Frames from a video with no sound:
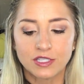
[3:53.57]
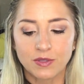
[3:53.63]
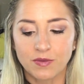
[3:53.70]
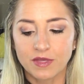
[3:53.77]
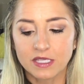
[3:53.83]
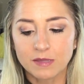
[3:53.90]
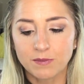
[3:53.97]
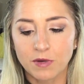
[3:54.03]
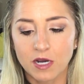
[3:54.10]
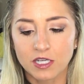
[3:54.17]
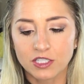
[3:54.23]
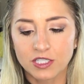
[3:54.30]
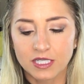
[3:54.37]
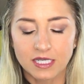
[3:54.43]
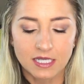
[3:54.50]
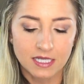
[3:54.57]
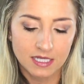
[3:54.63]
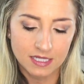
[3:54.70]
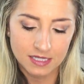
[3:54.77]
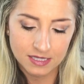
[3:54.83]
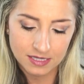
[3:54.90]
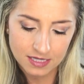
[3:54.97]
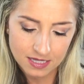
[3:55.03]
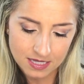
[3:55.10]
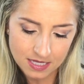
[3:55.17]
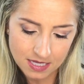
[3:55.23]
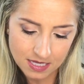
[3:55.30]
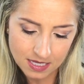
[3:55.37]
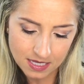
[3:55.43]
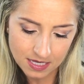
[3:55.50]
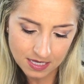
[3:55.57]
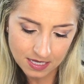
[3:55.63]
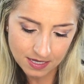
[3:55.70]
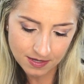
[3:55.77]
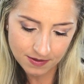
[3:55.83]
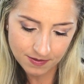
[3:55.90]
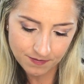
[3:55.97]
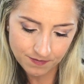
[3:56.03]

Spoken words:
So this brush is the